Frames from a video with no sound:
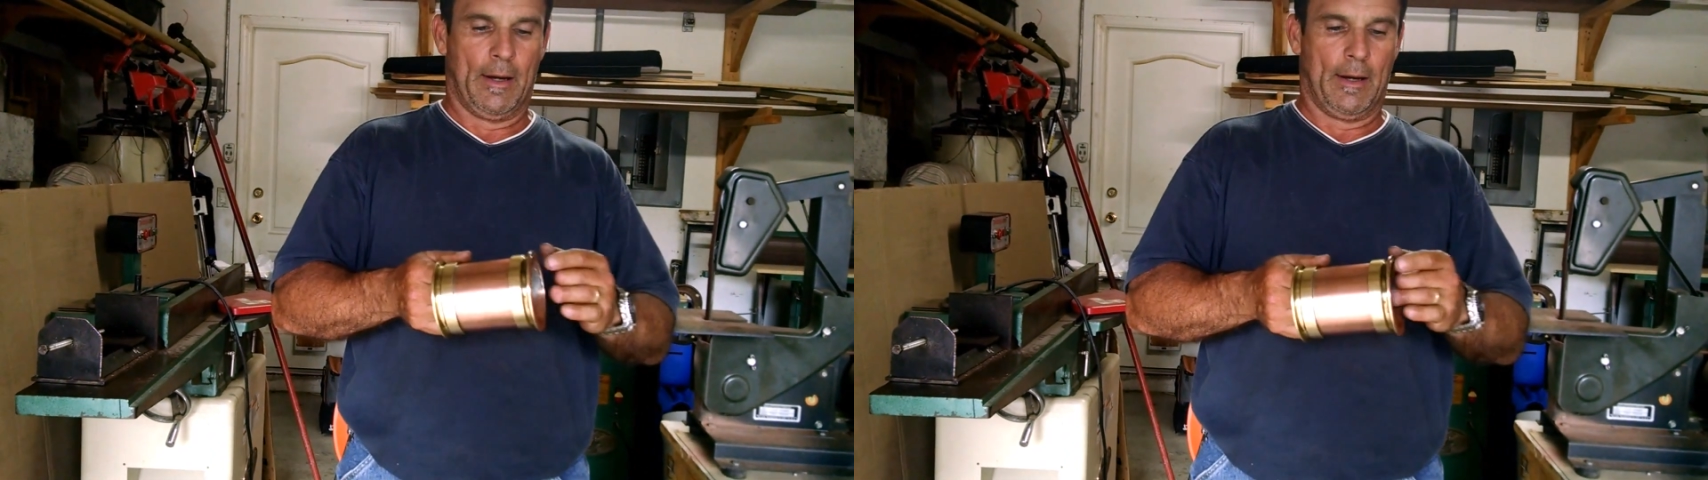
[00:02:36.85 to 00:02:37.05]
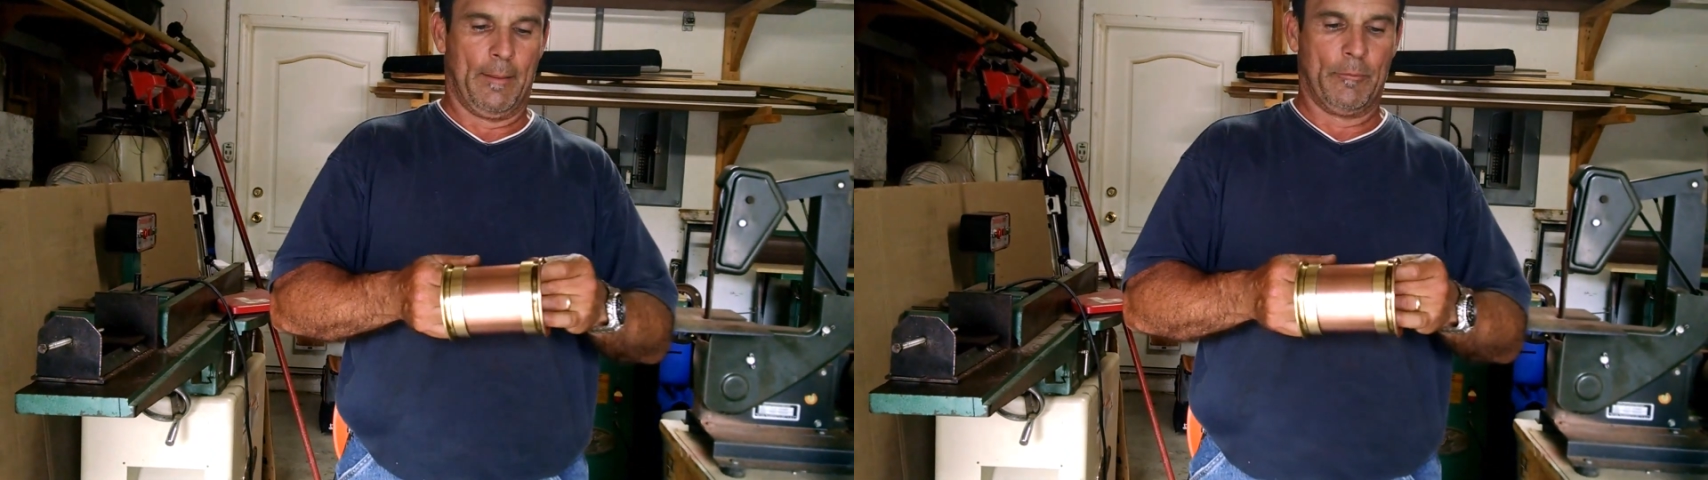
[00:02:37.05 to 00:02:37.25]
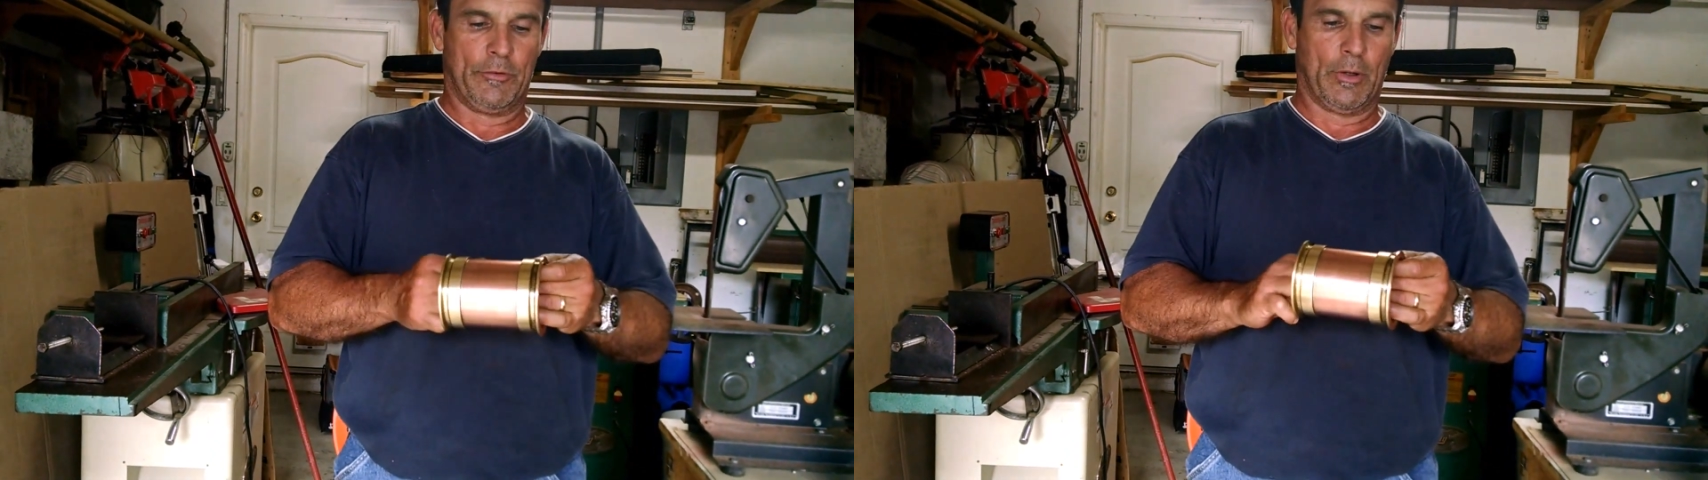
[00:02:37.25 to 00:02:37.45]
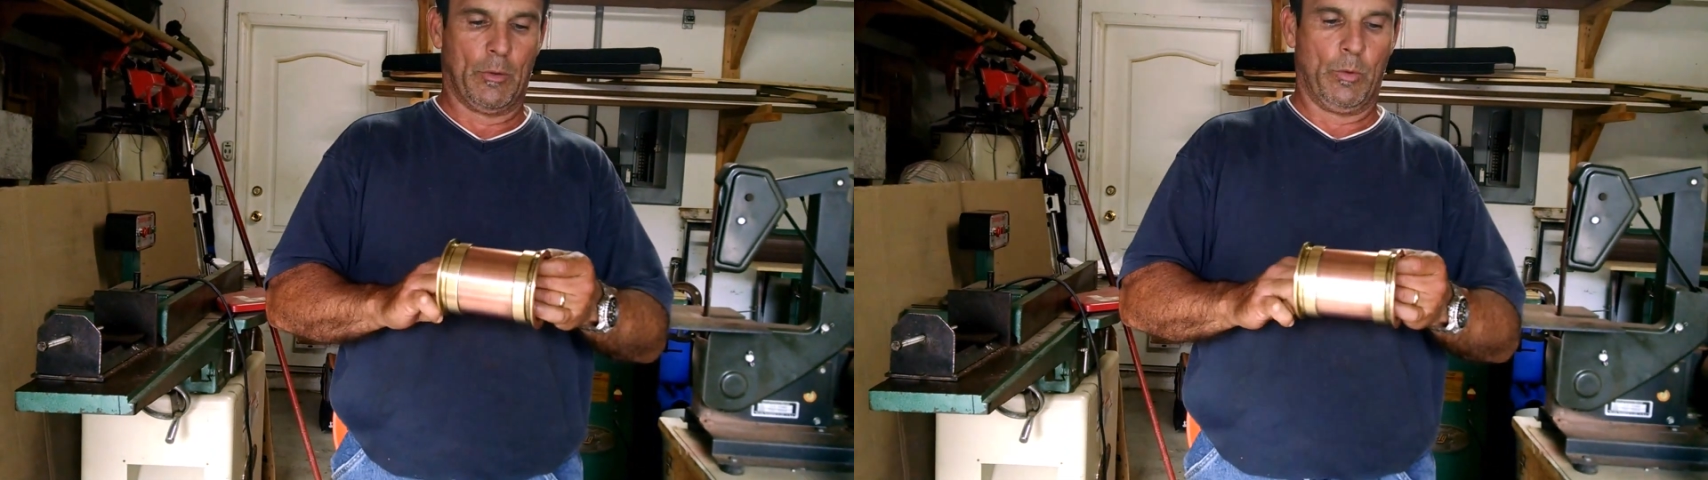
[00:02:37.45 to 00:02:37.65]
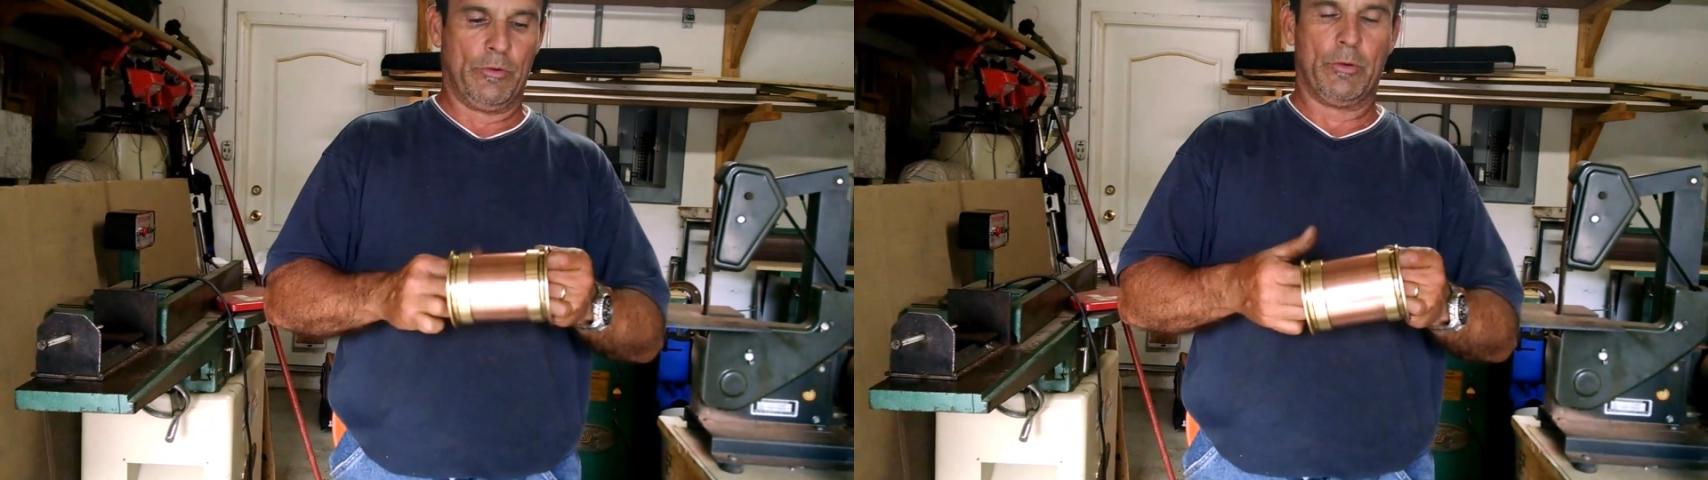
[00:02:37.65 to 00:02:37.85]
Um,
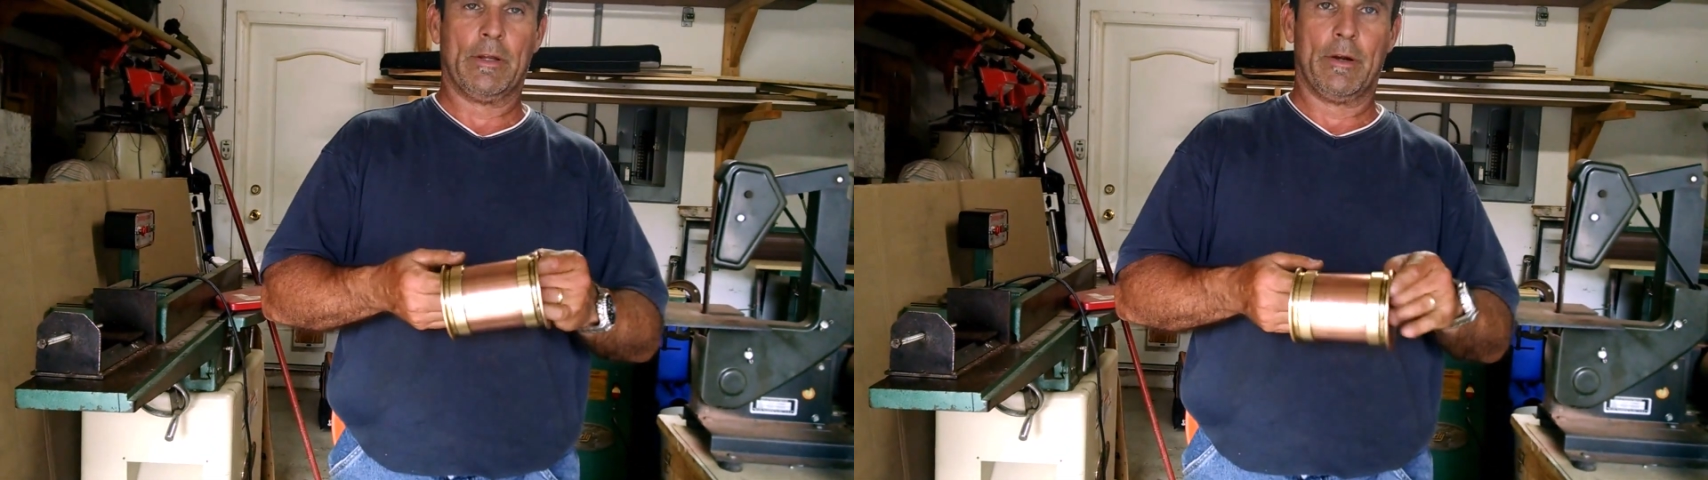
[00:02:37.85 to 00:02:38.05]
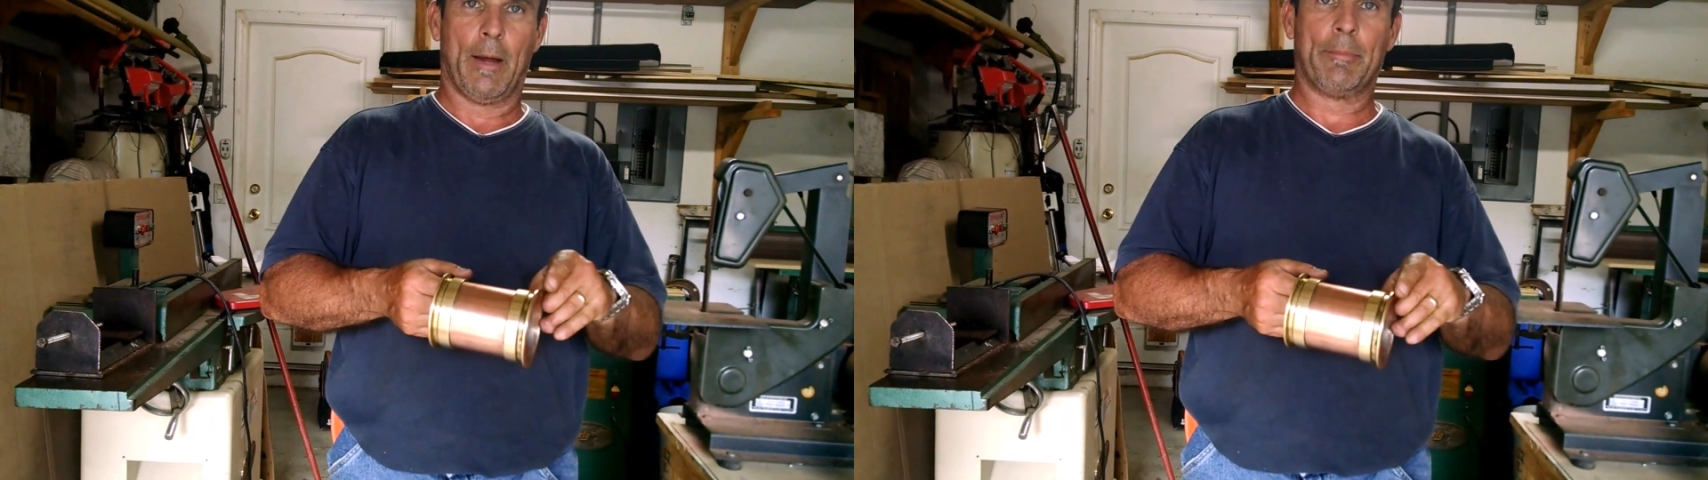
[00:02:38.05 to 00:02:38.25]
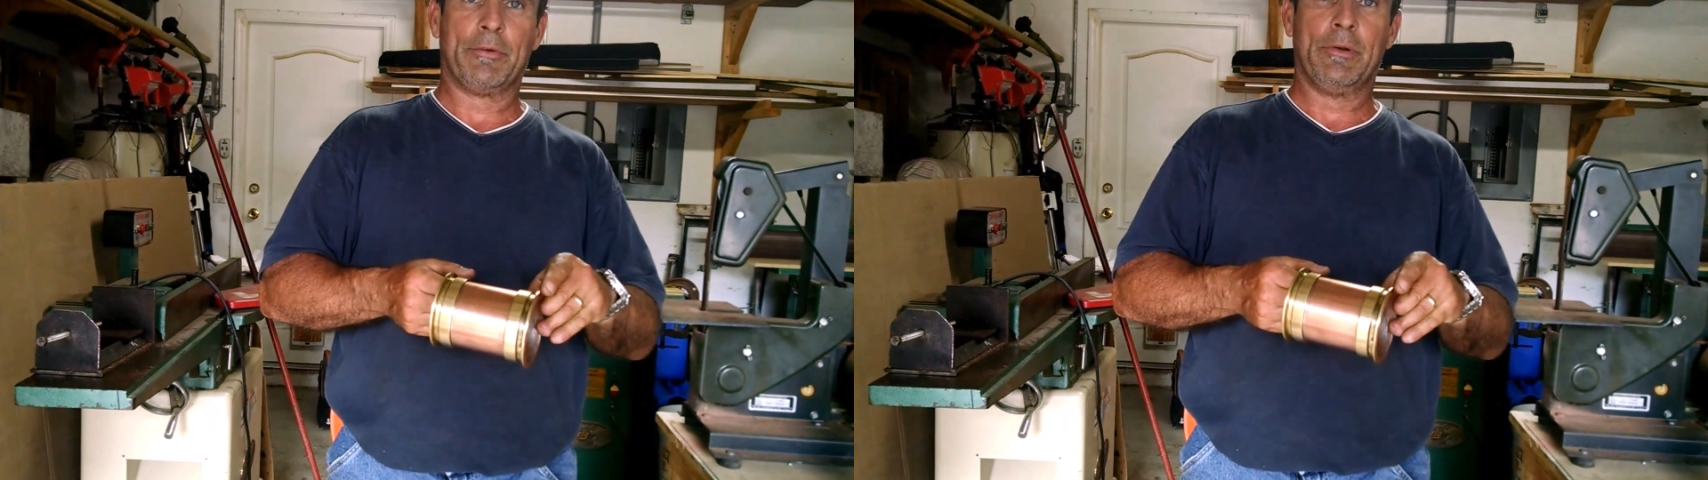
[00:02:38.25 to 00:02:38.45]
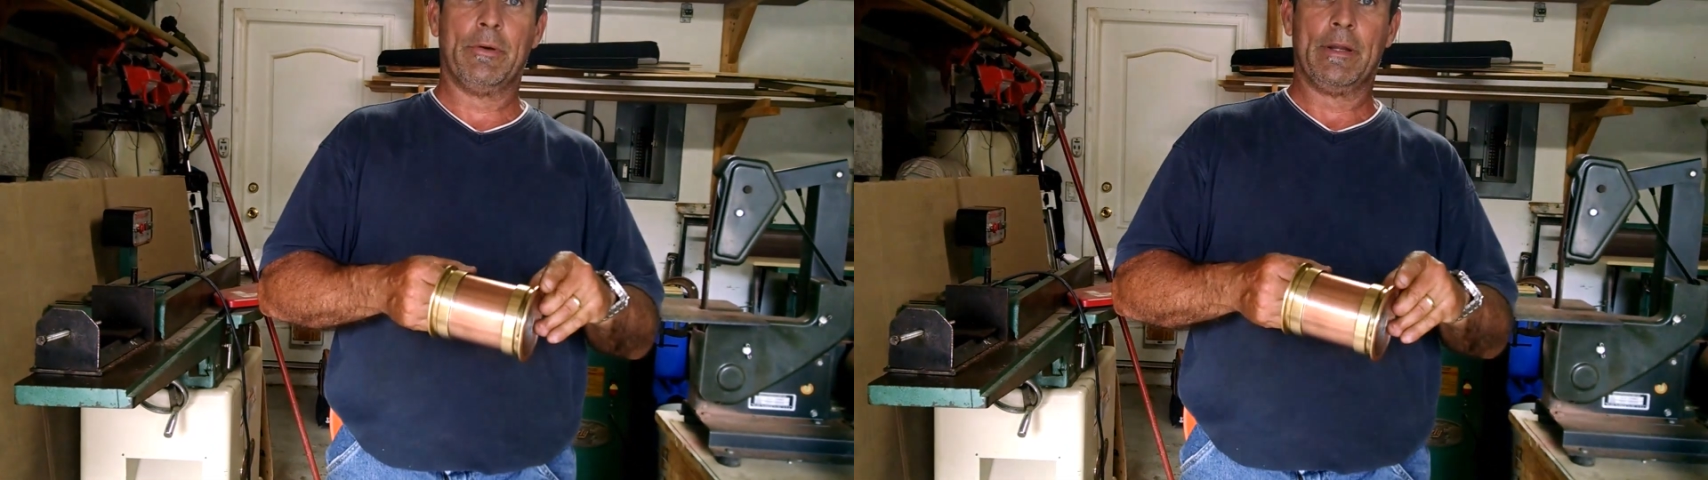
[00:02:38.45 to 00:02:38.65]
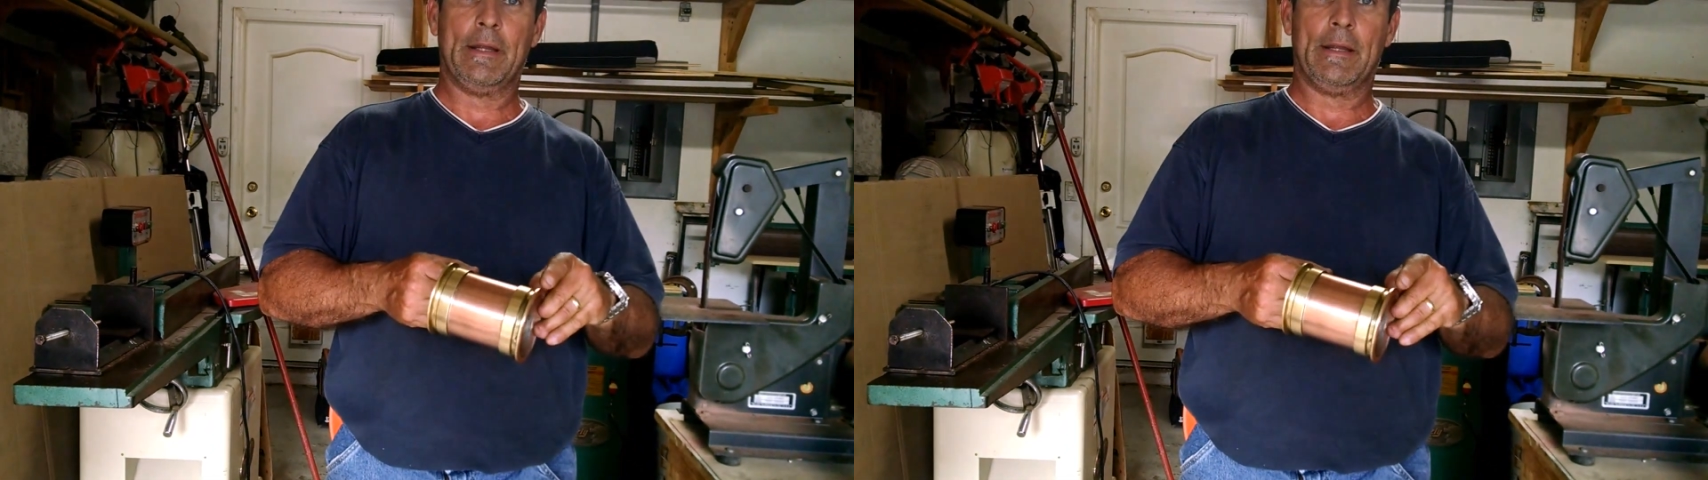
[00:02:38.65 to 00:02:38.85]
so when you get an
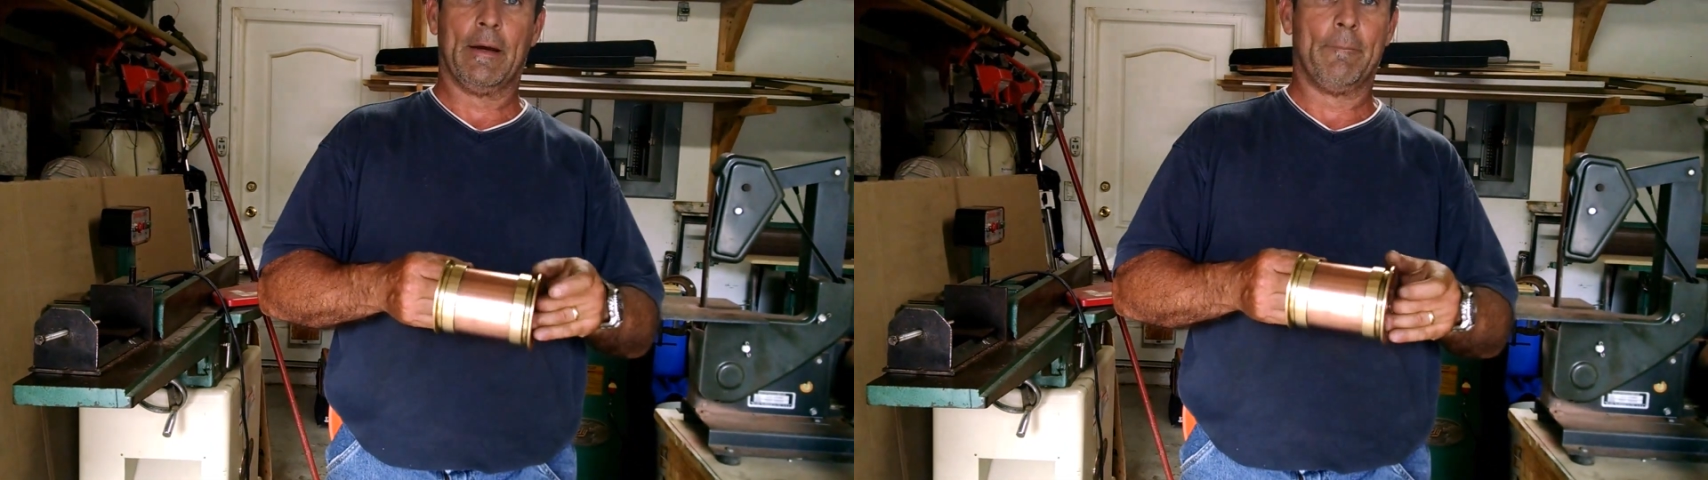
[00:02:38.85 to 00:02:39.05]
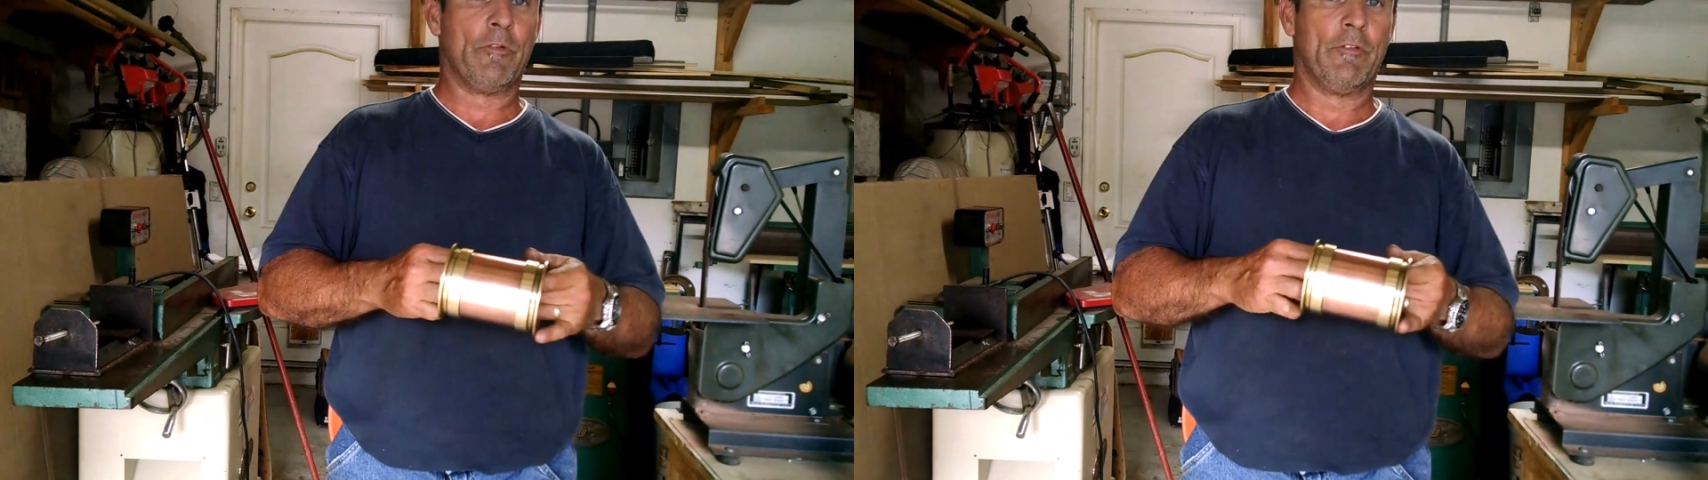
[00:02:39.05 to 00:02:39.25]
opportunity uh,